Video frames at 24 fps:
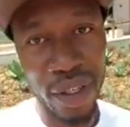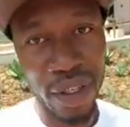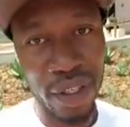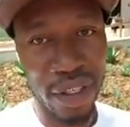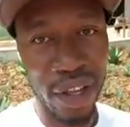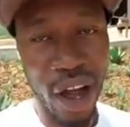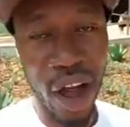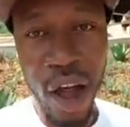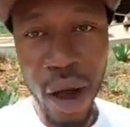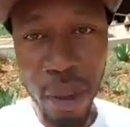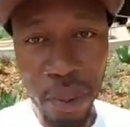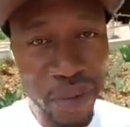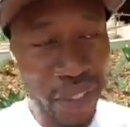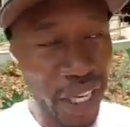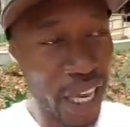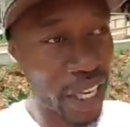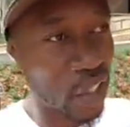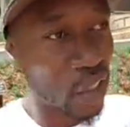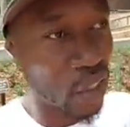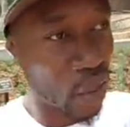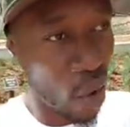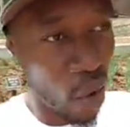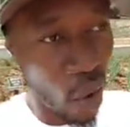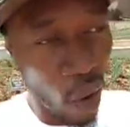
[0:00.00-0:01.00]
The
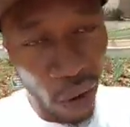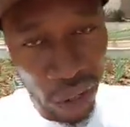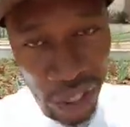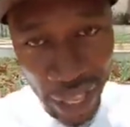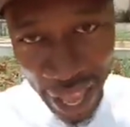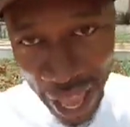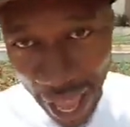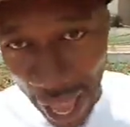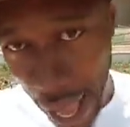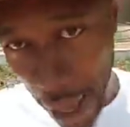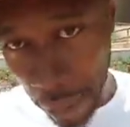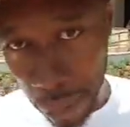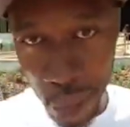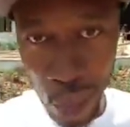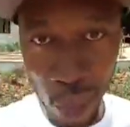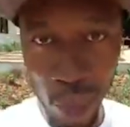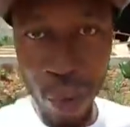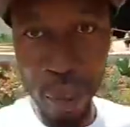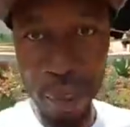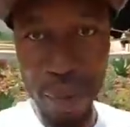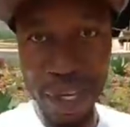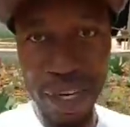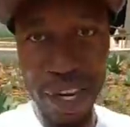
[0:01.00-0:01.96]
updates on all the apps will be